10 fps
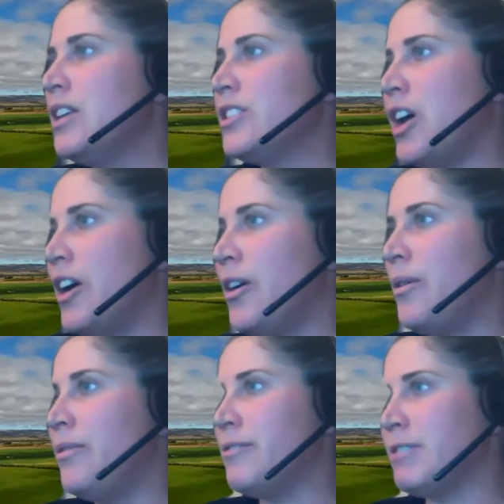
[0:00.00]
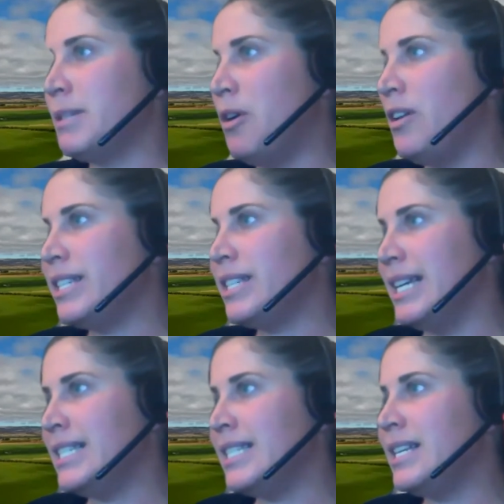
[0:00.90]
So the response
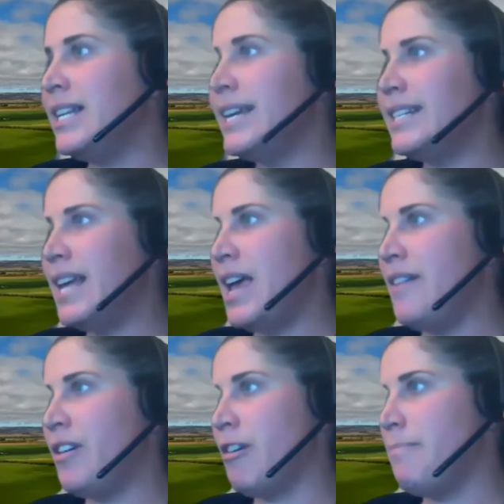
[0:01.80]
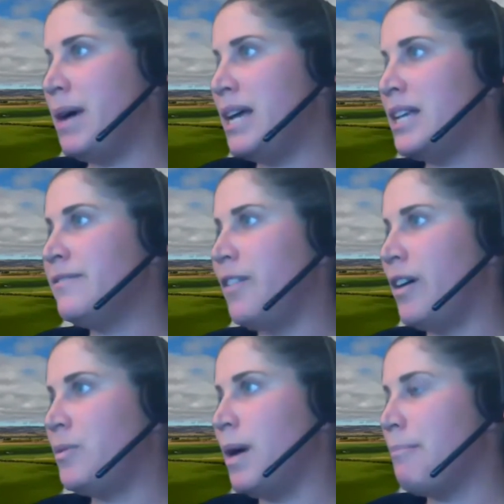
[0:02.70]
is, need to have a robust
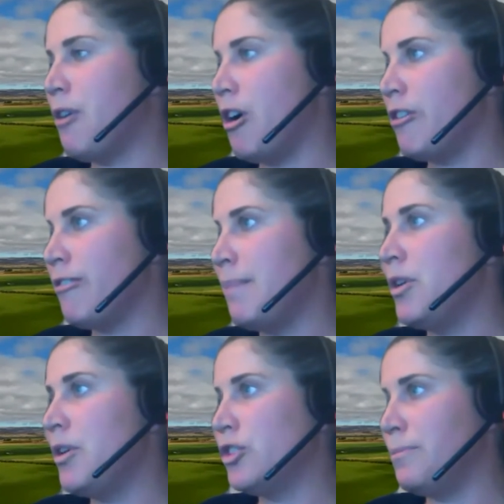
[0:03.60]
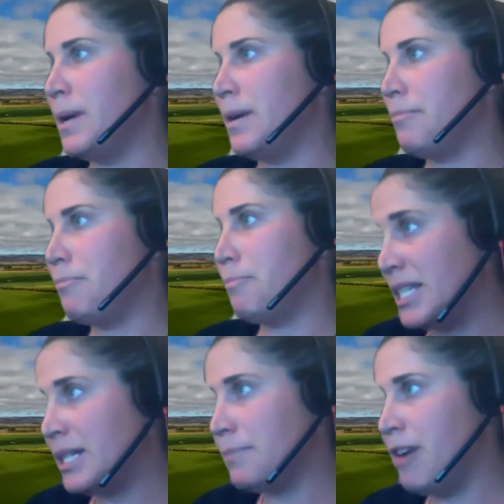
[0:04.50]
5-to-1 program to
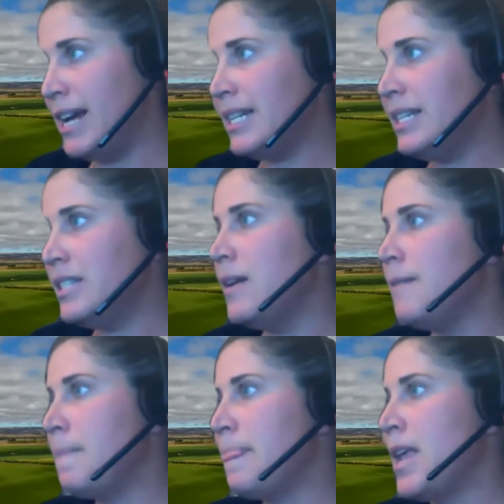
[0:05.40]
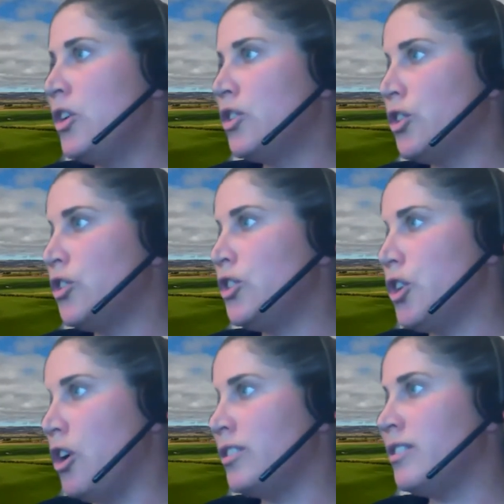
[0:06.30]
best practice. 2
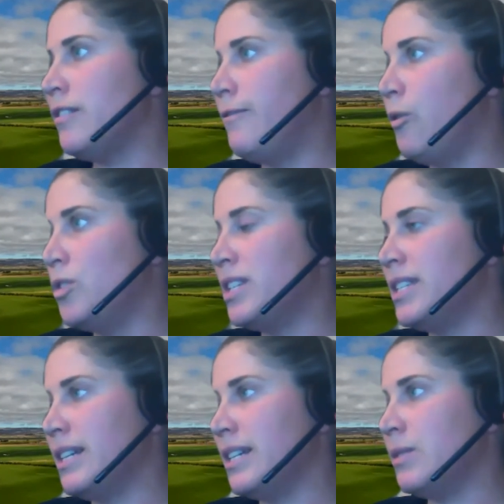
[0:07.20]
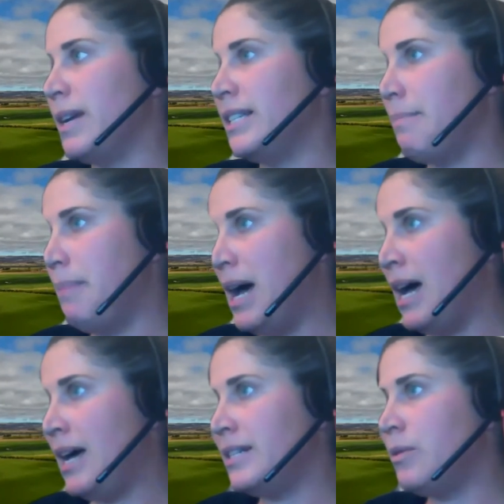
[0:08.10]
shots, 4 to 6 weeks
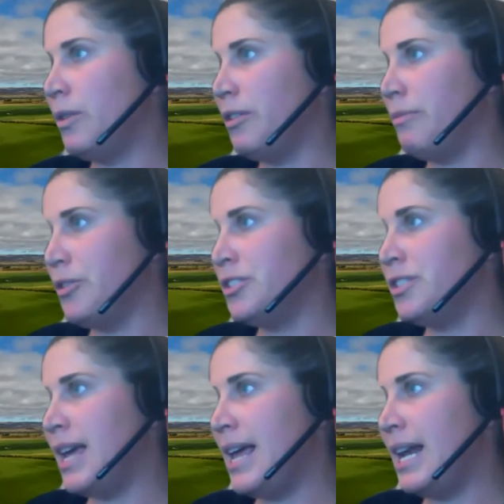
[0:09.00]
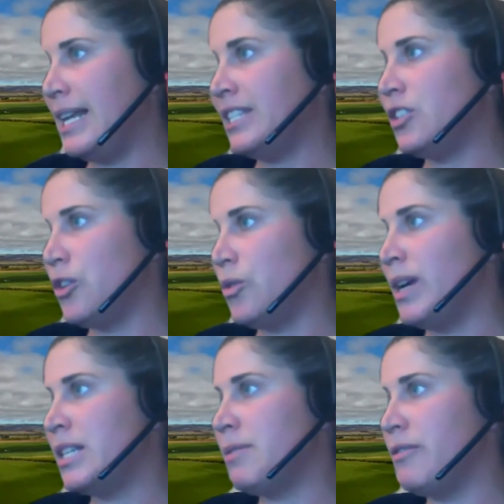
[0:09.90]
apart, with booster at least 2
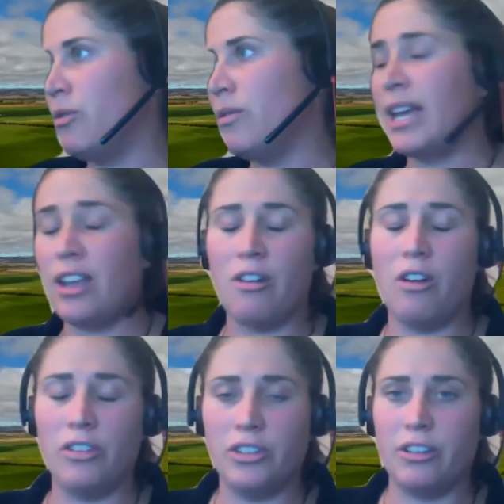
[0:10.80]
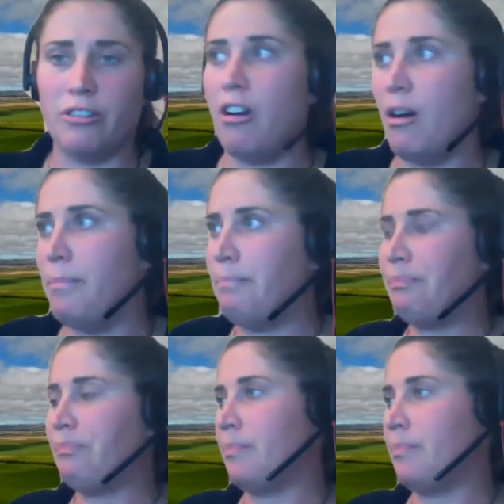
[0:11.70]
weeks before they go onto the crop.